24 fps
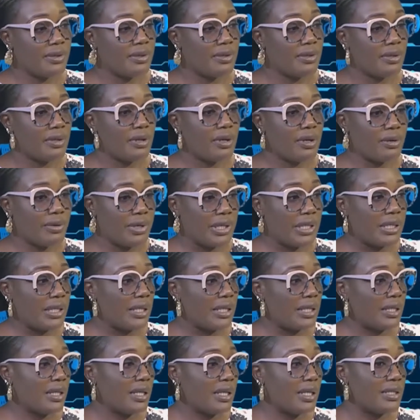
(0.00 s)

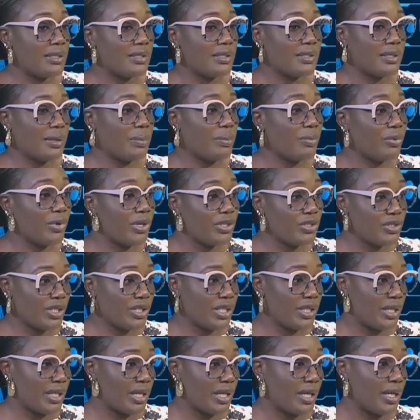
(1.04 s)
currently is the pressure
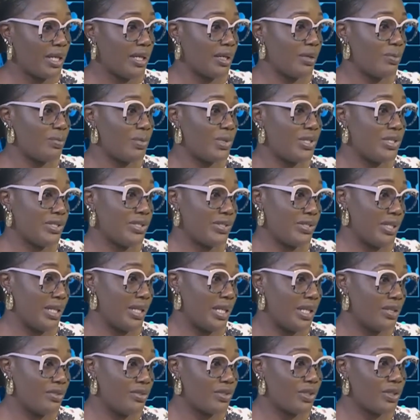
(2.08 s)
in the eye, which is the
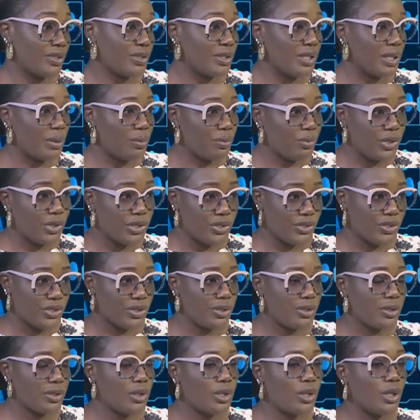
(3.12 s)
intraocular pressure.
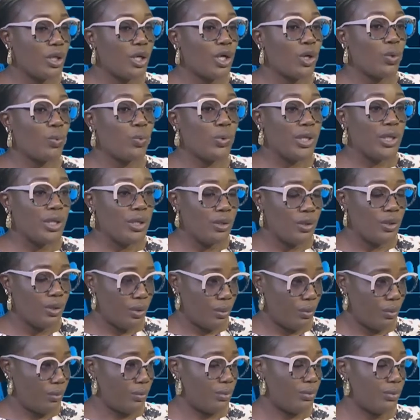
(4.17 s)
We
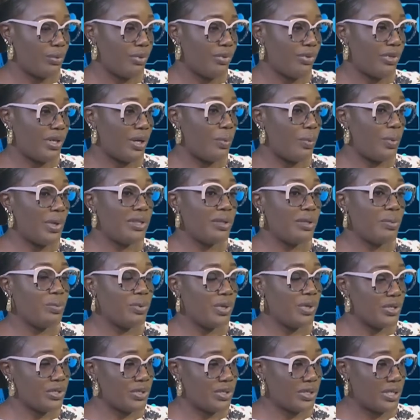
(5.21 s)
know that when the
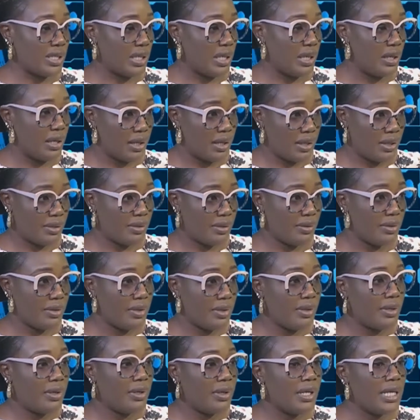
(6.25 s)
pressures are high,
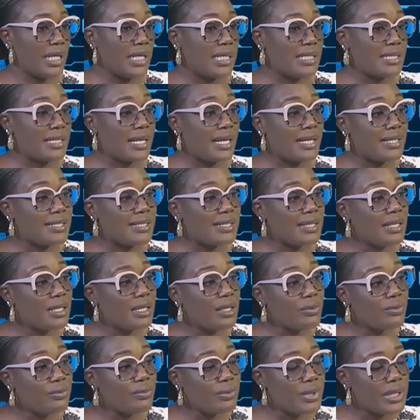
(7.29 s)
it
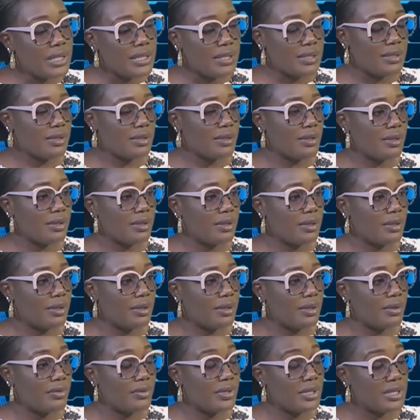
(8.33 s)
accelerates
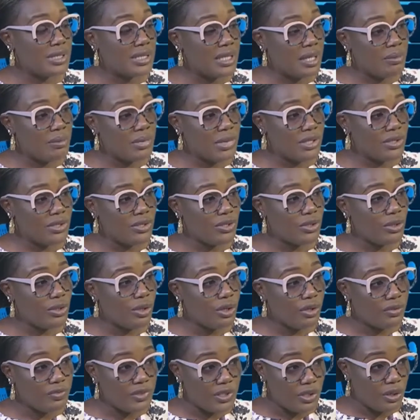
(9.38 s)
the damage
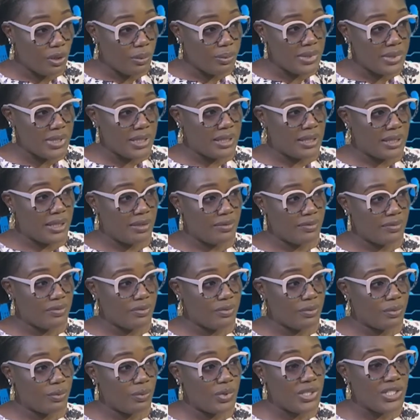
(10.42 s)
of the optic nerve,
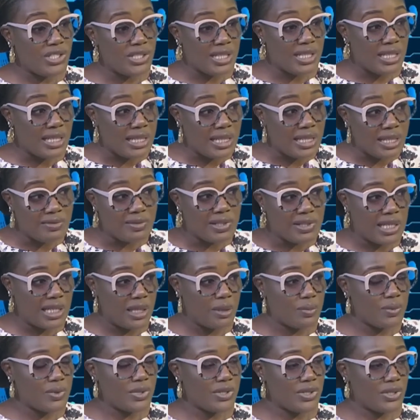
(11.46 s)
which is the nerve that
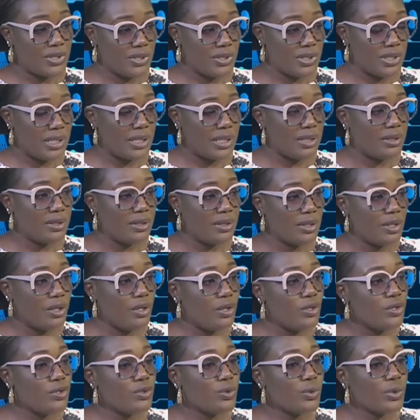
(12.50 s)
helps us to see.
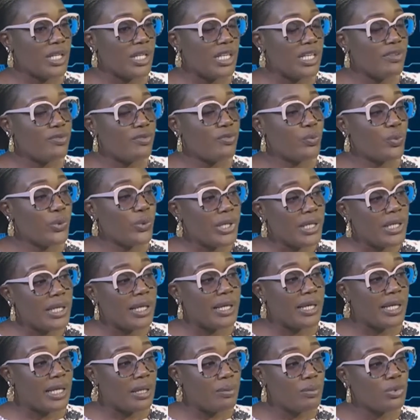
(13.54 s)
So if we
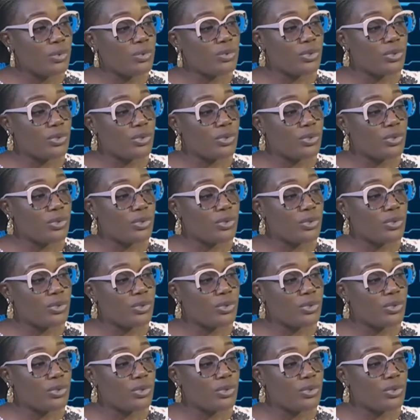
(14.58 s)
are able to